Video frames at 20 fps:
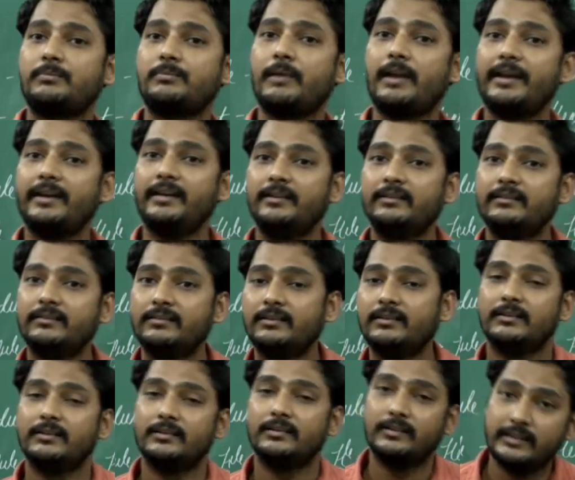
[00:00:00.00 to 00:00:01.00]
supply.
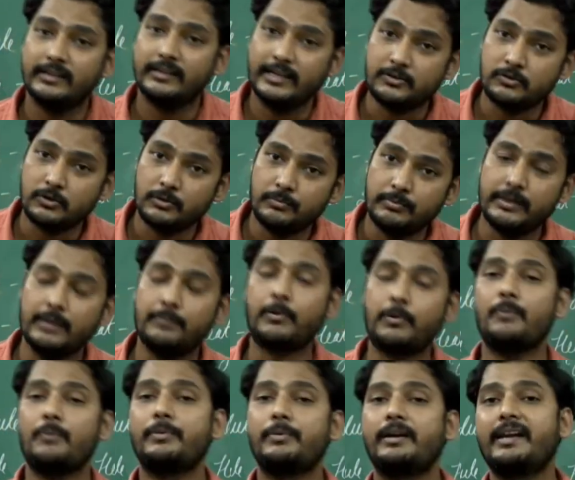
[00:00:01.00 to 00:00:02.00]
It should be a
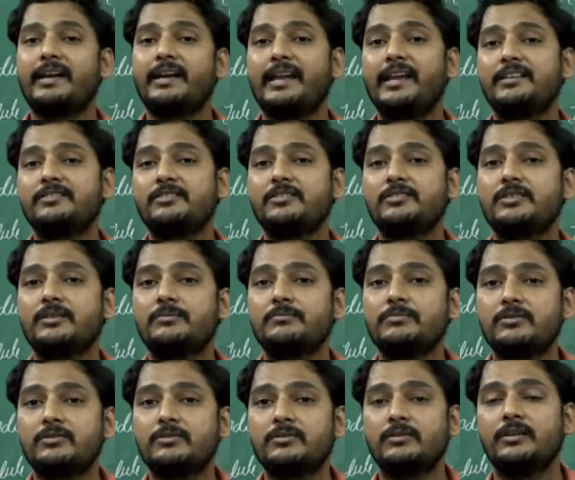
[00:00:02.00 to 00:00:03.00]
proper drainage
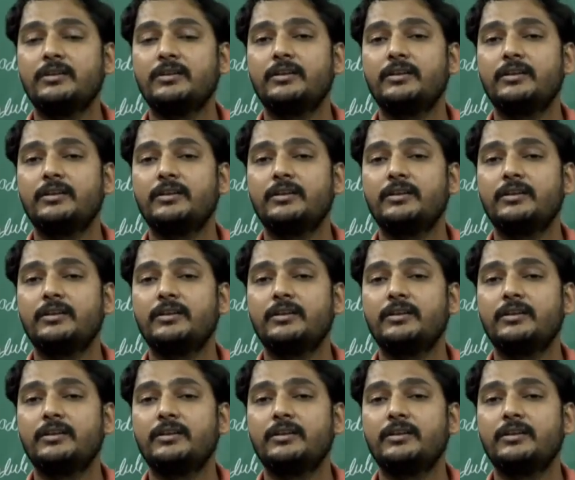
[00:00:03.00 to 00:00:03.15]
systems.